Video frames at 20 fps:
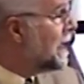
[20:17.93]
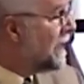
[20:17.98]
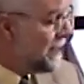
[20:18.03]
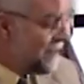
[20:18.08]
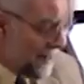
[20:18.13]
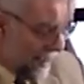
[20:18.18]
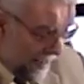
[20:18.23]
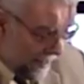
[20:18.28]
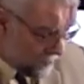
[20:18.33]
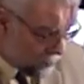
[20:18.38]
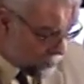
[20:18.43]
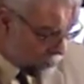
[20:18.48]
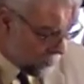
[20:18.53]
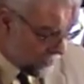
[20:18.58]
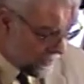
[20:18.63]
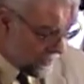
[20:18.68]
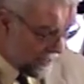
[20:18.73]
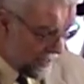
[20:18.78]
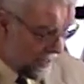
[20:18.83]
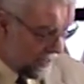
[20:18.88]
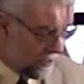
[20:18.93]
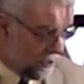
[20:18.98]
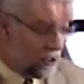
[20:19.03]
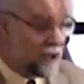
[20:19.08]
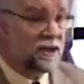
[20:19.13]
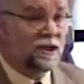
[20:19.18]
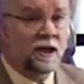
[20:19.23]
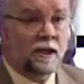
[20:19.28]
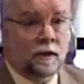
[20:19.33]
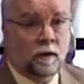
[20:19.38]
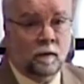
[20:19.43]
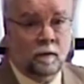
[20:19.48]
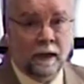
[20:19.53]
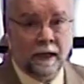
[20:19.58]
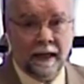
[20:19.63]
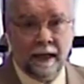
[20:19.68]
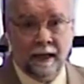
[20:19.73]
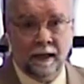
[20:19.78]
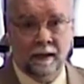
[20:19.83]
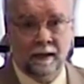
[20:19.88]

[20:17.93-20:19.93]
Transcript: naturally and continually,